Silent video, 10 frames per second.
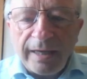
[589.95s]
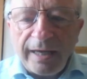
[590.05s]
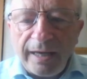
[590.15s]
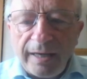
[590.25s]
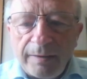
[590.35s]

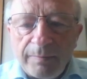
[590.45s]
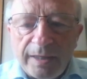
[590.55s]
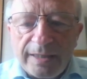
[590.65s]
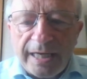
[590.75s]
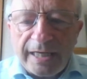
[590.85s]

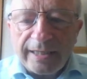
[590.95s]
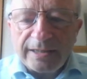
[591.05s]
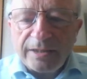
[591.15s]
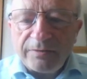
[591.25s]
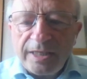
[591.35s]
in daily
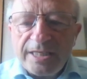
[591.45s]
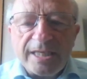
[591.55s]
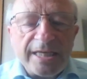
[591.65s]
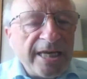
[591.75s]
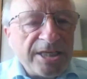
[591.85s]

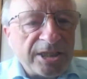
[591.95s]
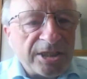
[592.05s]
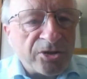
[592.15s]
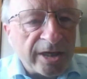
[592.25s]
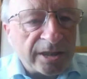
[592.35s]
activities, easy
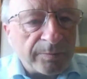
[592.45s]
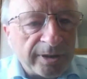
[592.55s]
distracted